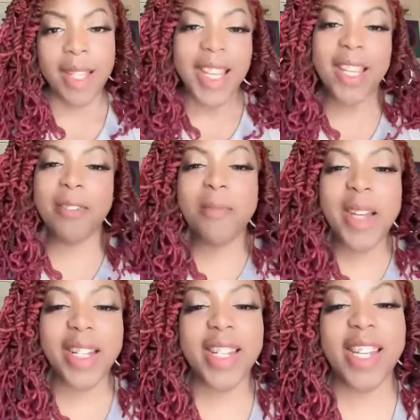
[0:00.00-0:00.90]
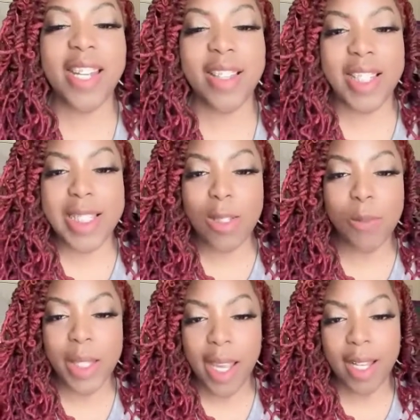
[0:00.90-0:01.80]
Hey everybody, this is
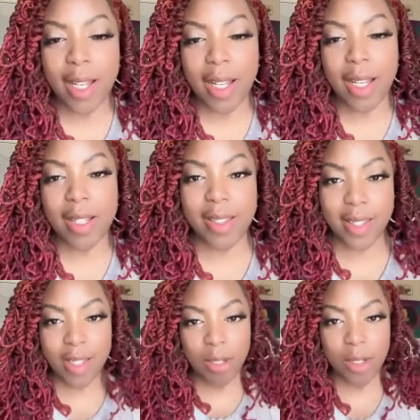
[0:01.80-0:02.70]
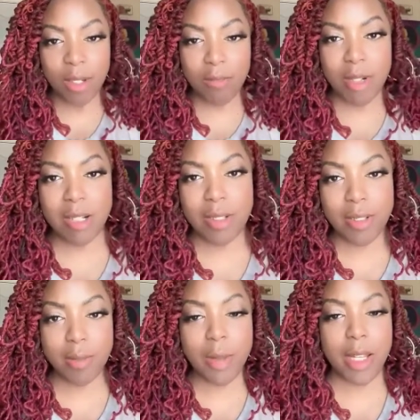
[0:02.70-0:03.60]
Makeda, the owner of Brown
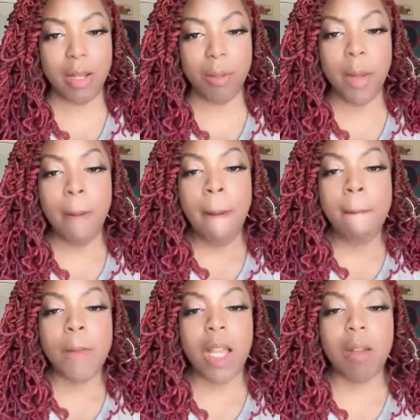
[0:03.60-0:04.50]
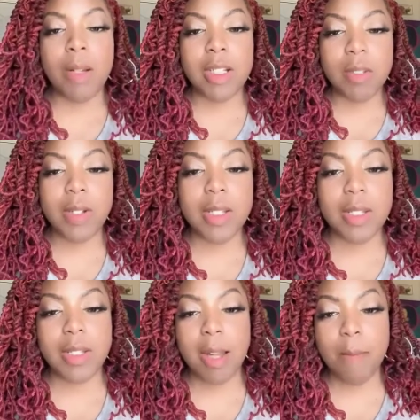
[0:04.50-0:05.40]
Sugar Babe. Um, I just wanted to
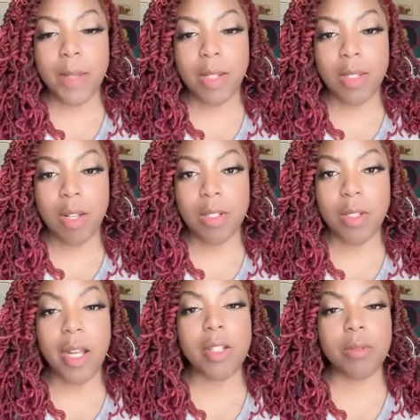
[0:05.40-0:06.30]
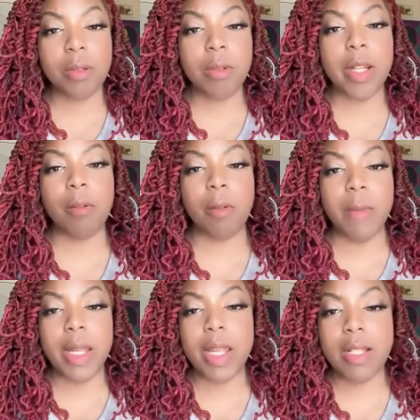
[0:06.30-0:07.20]
stop in and talk to you guys real quick. We're
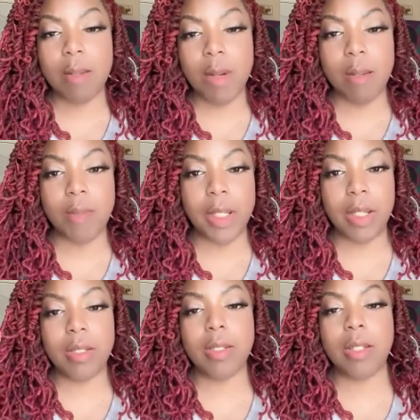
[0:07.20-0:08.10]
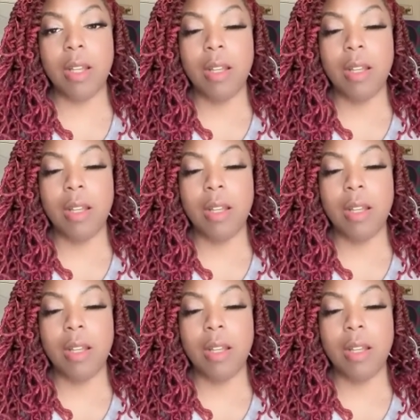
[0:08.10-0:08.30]
making some updates